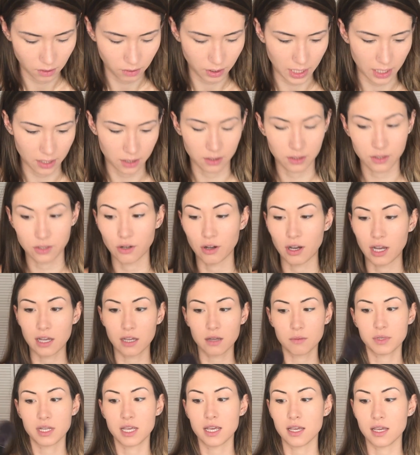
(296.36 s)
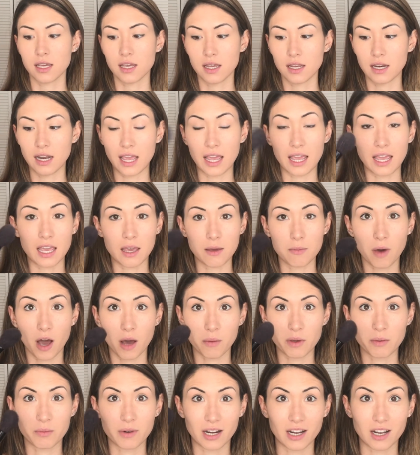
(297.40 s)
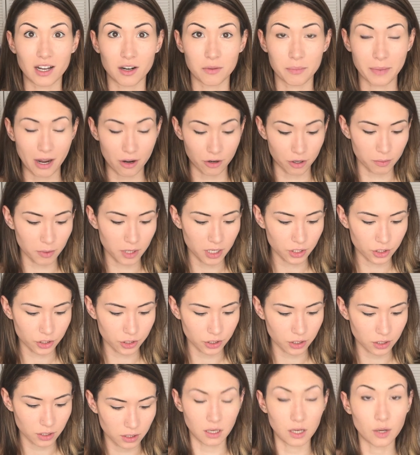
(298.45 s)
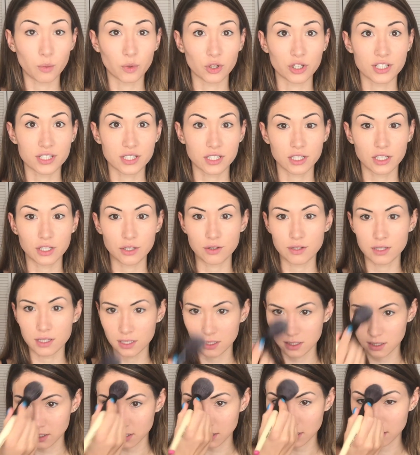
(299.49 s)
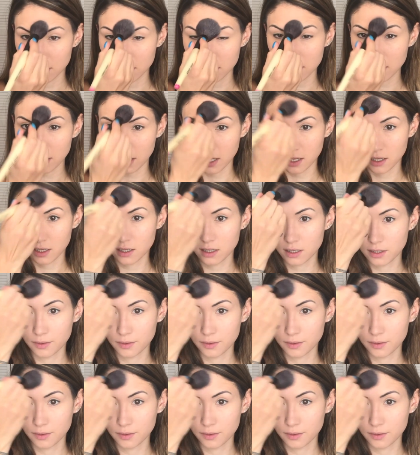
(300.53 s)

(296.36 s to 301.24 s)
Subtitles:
Okay, so I am taking a Bobbi Brown powder brush, and we're just gonna use this to set.